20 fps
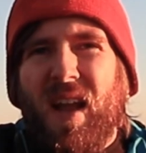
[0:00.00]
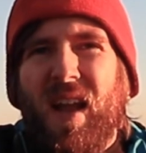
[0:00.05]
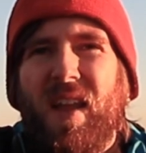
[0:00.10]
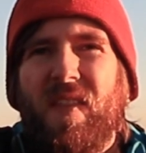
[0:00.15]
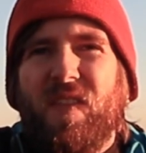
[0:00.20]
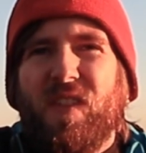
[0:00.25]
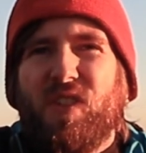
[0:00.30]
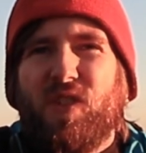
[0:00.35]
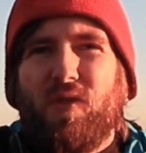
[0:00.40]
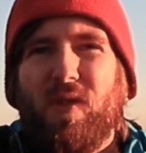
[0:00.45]

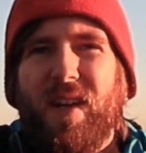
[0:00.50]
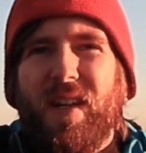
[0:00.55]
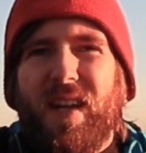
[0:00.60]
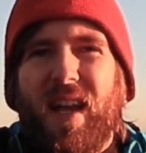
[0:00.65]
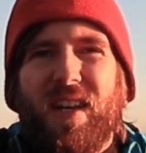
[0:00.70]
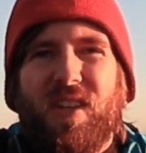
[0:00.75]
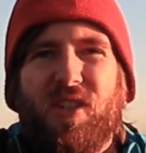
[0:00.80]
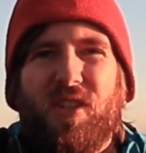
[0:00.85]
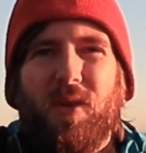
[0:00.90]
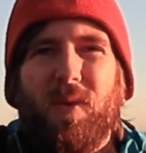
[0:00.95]
in the tree
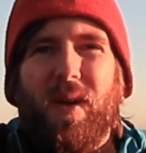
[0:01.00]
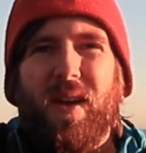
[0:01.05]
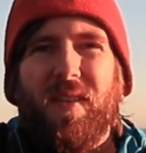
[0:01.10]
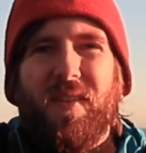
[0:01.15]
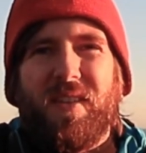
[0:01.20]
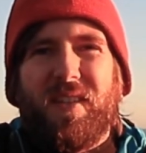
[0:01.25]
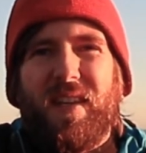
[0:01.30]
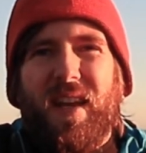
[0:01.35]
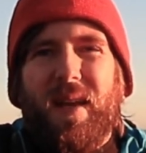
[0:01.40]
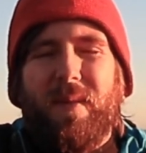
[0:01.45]
next to it at
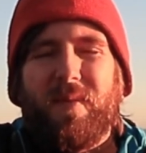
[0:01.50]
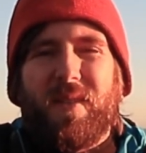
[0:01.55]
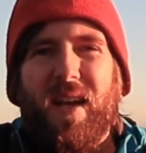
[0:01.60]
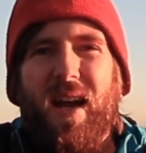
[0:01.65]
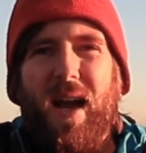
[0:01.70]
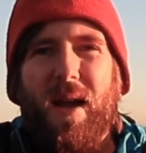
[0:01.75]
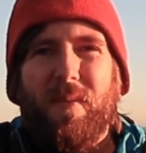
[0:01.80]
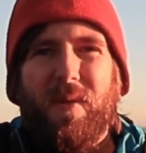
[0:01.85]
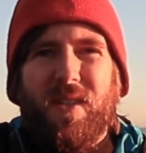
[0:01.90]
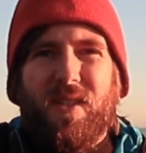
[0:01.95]
the same time.